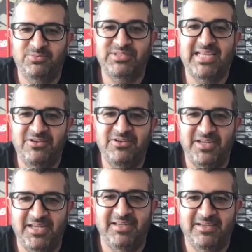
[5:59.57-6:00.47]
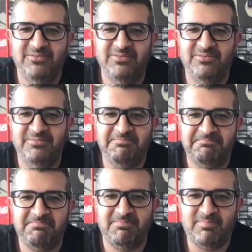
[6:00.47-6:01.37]
that unity.
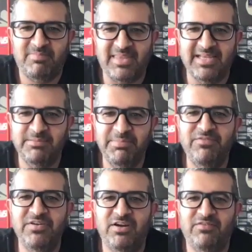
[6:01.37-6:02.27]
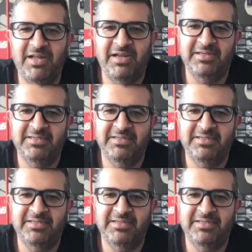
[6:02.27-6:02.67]
It's a bit of a nirvana.